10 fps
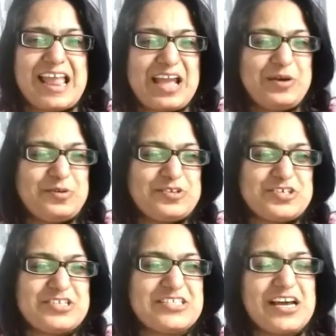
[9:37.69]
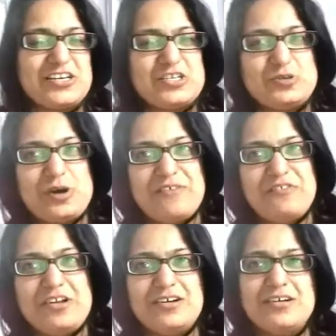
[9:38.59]
languages that you
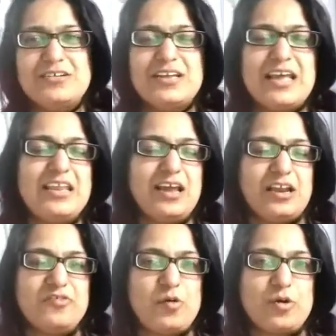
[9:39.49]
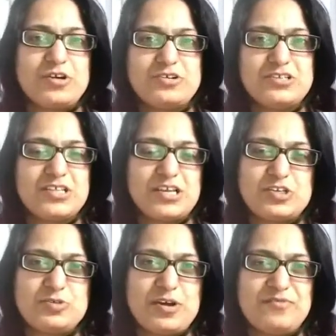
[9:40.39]
have learned, any kind of honors
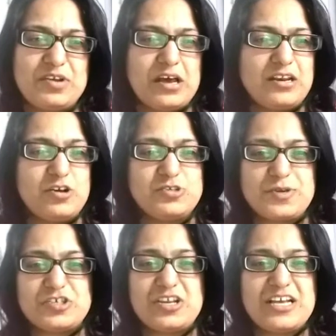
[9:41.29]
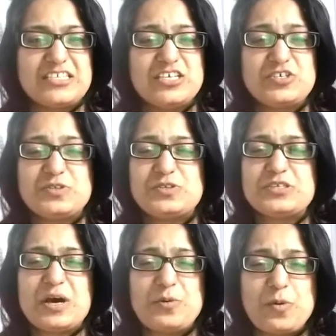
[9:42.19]
that you have done, or
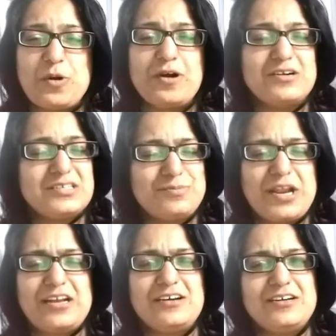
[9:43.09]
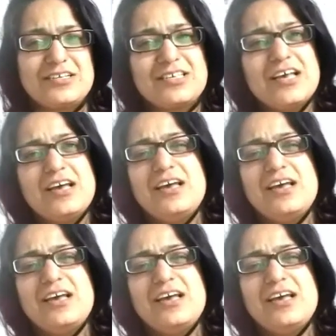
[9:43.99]
specializations, awards, patents,